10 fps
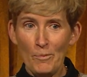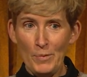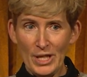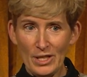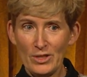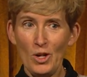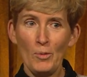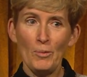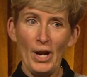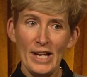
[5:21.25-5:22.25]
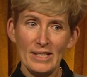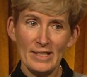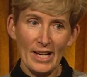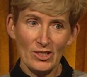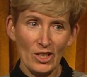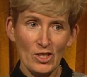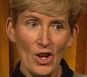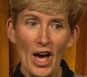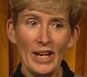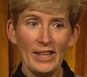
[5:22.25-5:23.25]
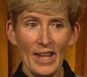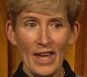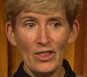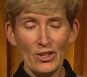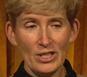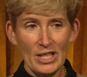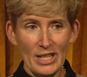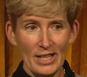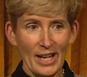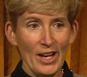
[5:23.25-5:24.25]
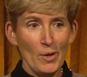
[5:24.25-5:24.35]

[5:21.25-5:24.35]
Bill's Nobel Prize is actually not in that 13